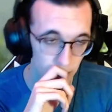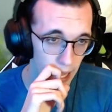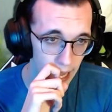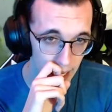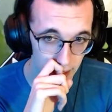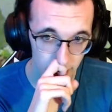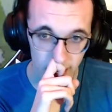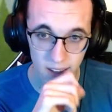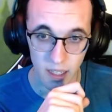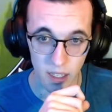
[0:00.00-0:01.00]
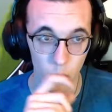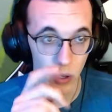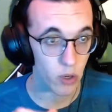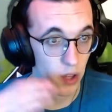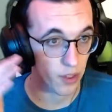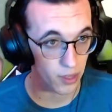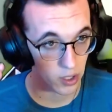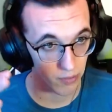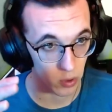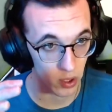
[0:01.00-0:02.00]
And we were on the 3rd
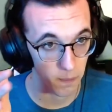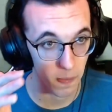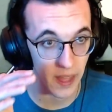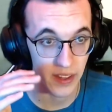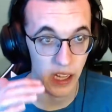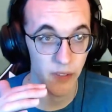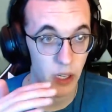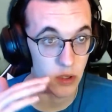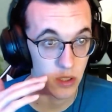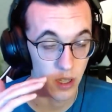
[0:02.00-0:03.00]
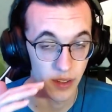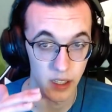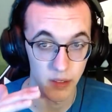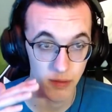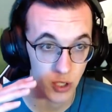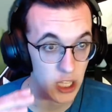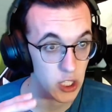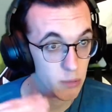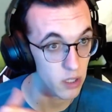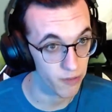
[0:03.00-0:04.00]
floor, and the elevator was, and the trash can
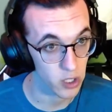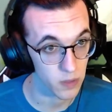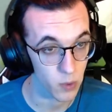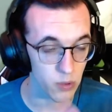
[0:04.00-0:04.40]
was on the 1st floor.